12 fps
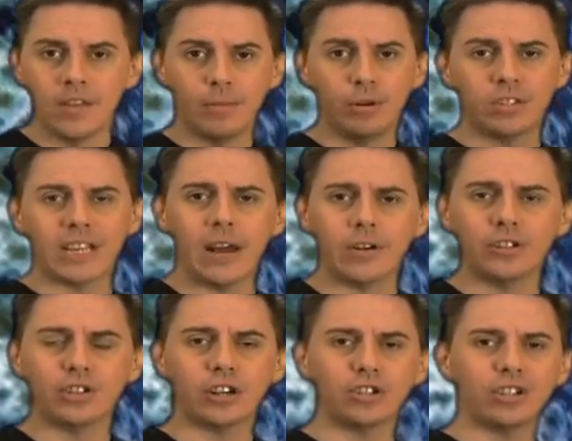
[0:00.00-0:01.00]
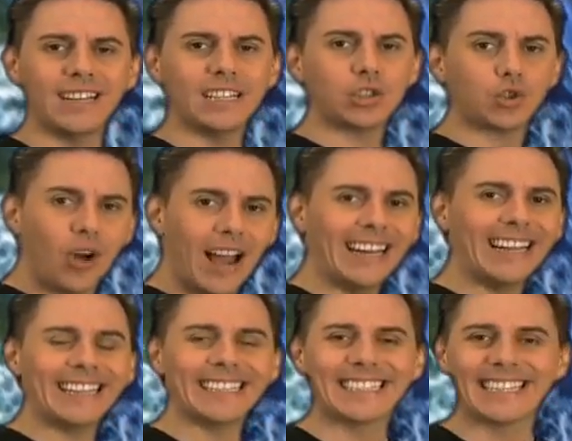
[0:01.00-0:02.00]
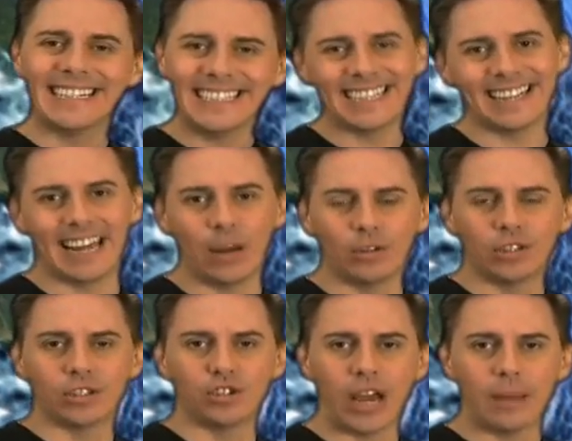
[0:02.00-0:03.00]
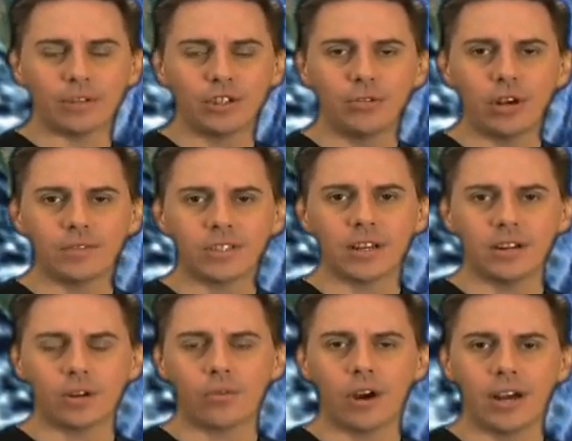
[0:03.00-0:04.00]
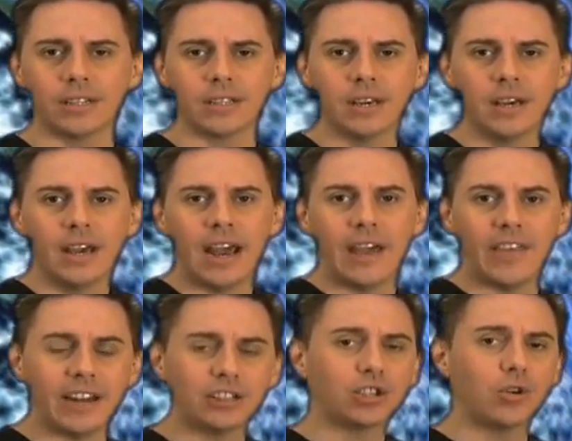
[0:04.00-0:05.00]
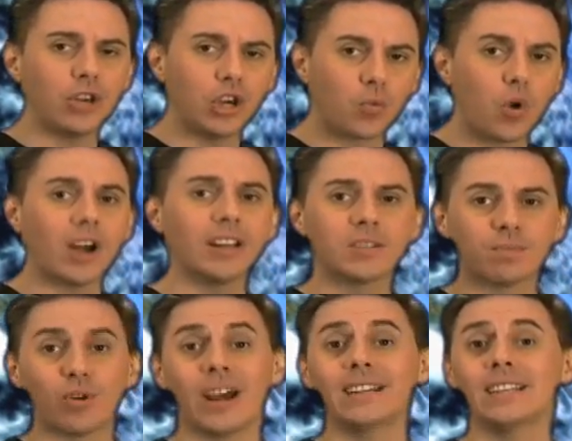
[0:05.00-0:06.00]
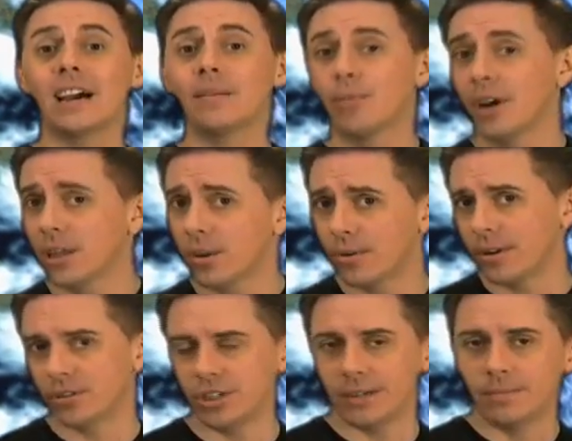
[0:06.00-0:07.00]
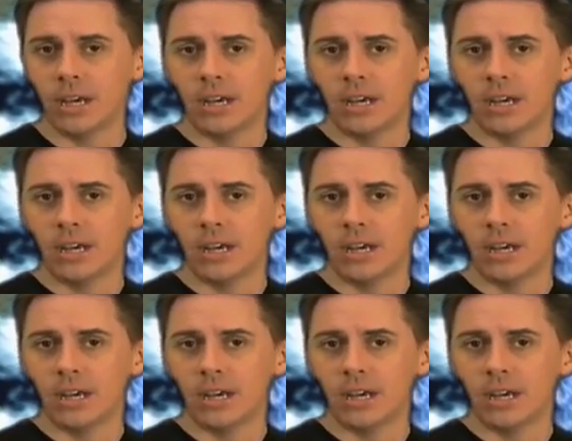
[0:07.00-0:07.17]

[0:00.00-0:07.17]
The Moon-Saturn conjunction is trining the Sun today, which is in Chapter 2 of Sun and Aquarius, and that is showing Uranus breakdown breakthrough energy.